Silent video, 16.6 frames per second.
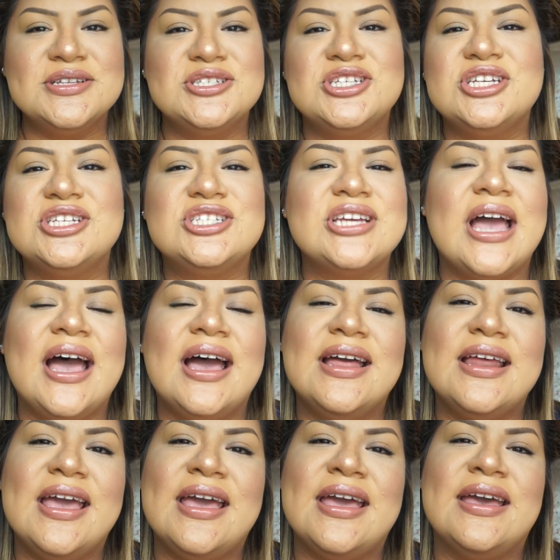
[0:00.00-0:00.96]
chit
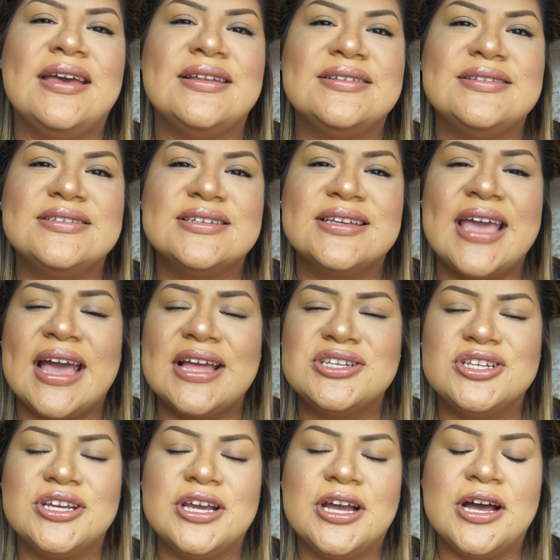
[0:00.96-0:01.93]
chat and
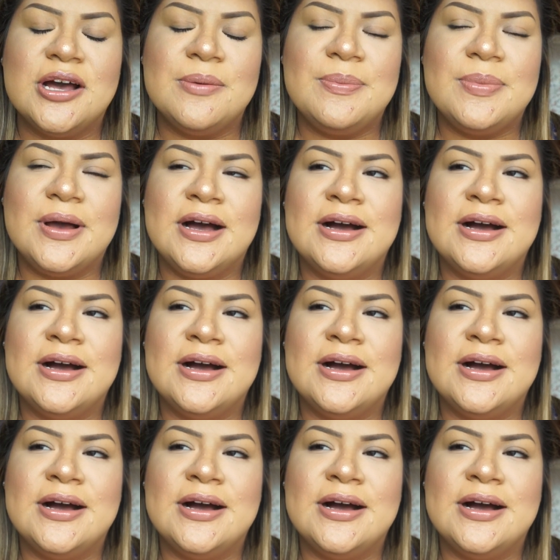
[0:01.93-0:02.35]
catching up,